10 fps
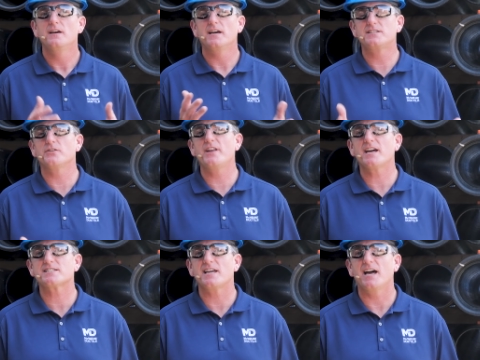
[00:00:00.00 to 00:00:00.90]
Until
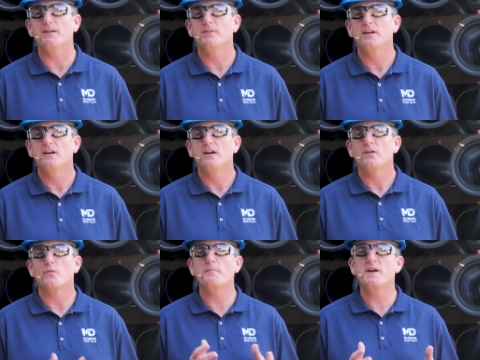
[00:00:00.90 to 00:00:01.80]
next time,
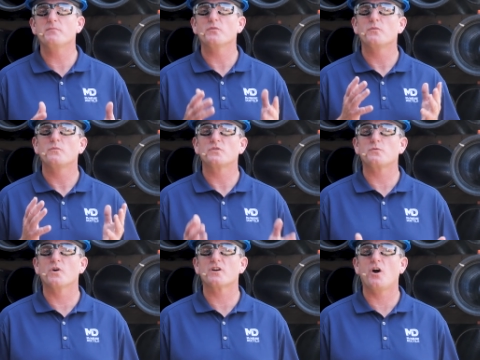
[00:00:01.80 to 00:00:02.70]
remember
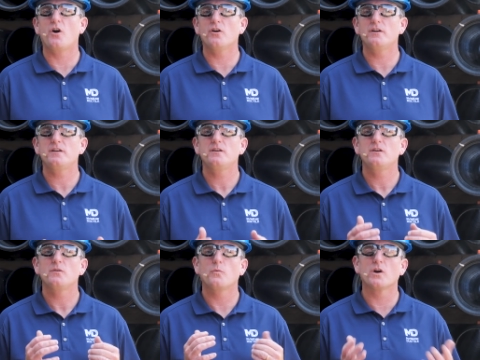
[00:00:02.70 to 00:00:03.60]
to work hard,
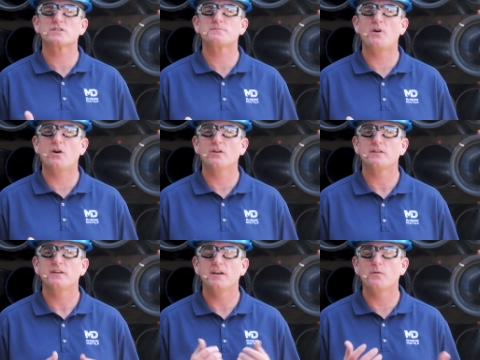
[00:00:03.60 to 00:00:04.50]
work smart,
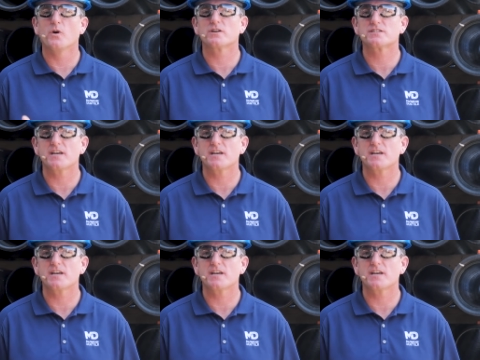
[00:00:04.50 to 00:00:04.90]
and work